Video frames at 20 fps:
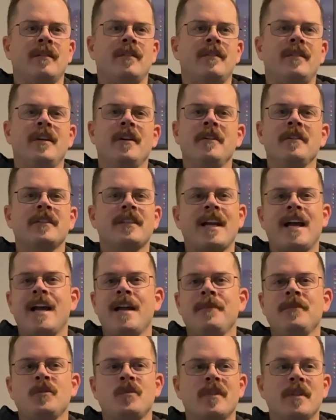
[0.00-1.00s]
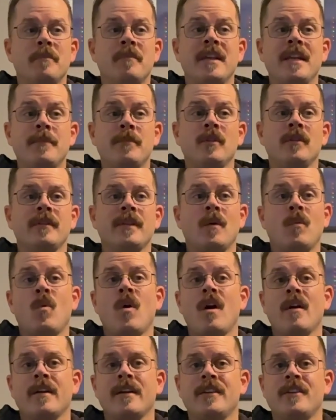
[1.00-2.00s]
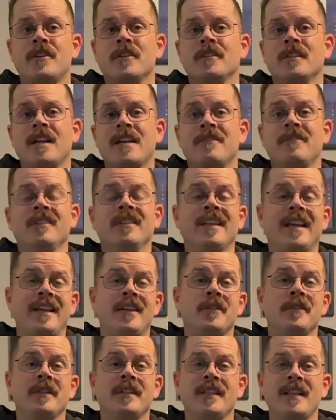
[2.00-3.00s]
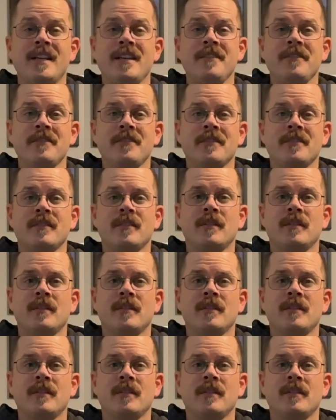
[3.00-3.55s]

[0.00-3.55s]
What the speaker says: There are times when the people that walk into your life later in life